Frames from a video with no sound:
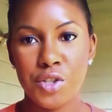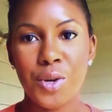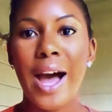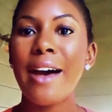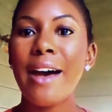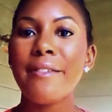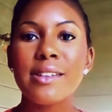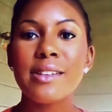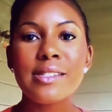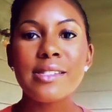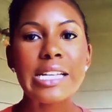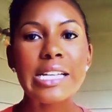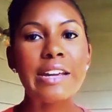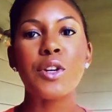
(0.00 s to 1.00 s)

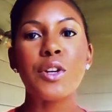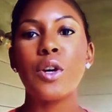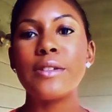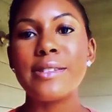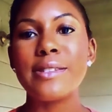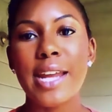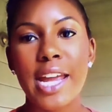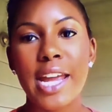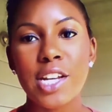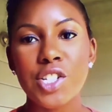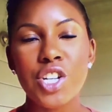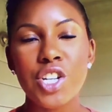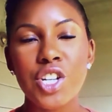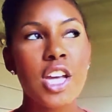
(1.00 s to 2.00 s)
obviously, if you're on
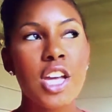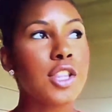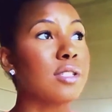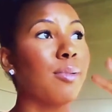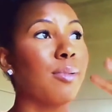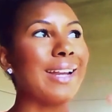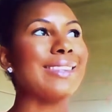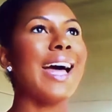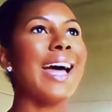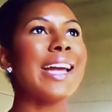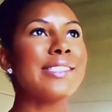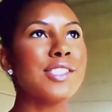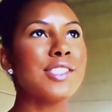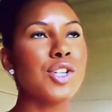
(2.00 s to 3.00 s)
stage, there's bright
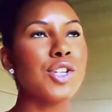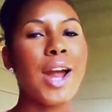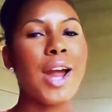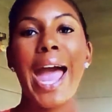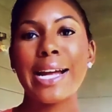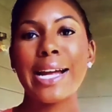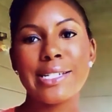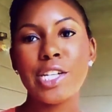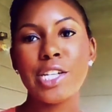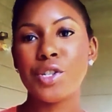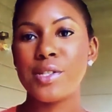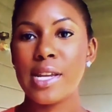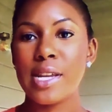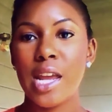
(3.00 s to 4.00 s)
lights, you're acting,
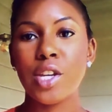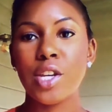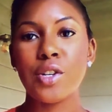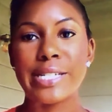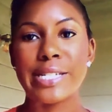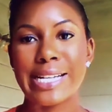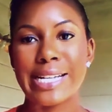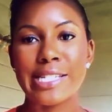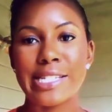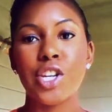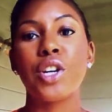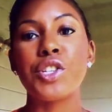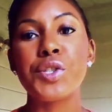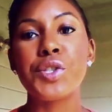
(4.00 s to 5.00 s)
you're singing, you're dancing,
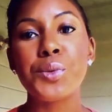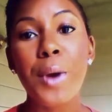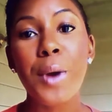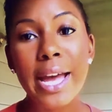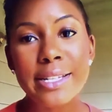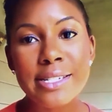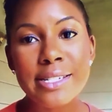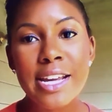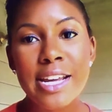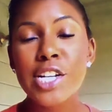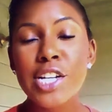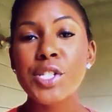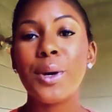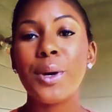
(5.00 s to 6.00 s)
you're going to sweat.
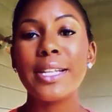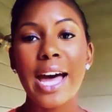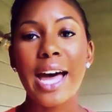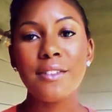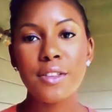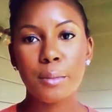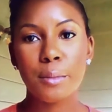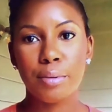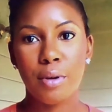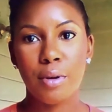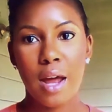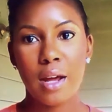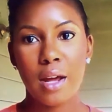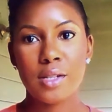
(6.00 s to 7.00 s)
So a lot of their
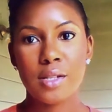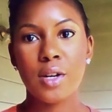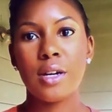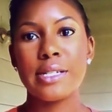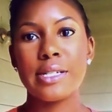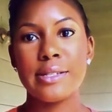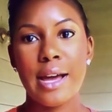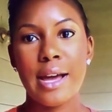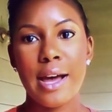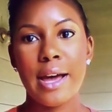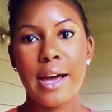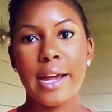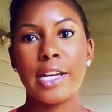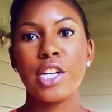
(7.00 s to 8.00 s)
products are
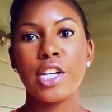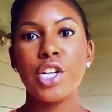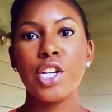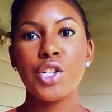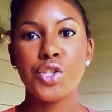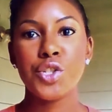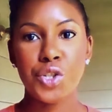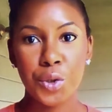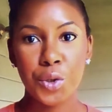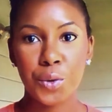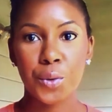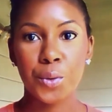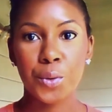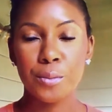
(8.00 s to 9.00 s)
designed
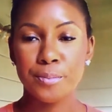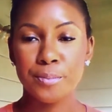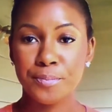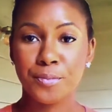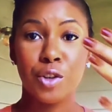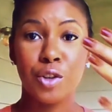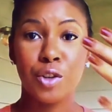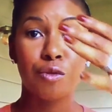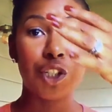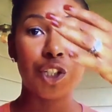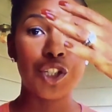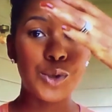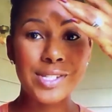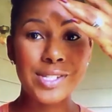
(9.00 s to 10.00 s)
to
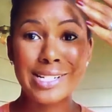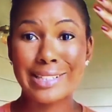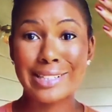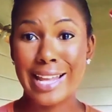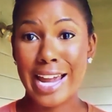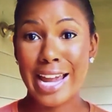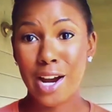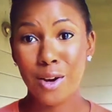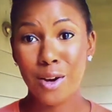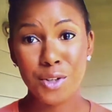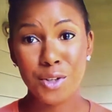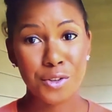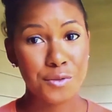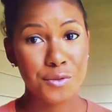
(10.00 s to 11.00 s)
reduce glare
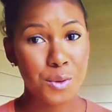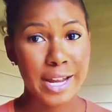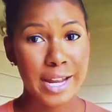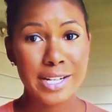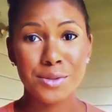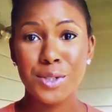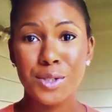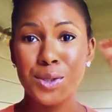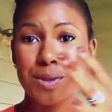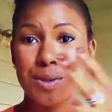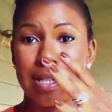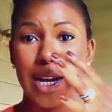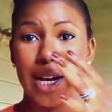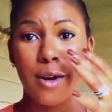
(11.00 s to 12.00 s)
on your forehead, to
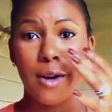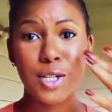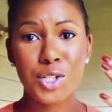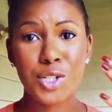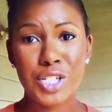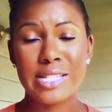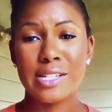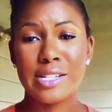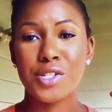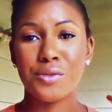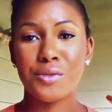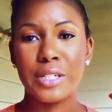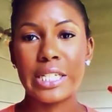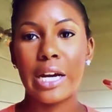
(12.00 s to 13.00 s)
reduce glare on your cheeks, and
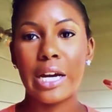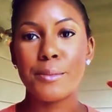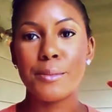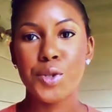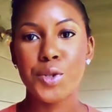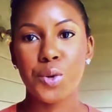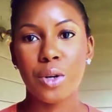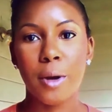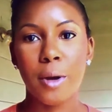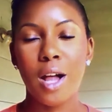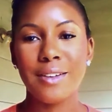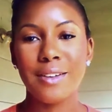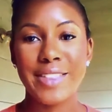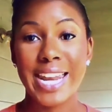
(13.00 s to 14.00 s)
to really absorb
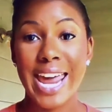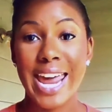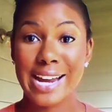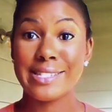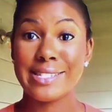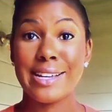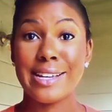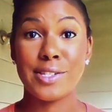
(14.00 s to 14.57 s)
all of that excess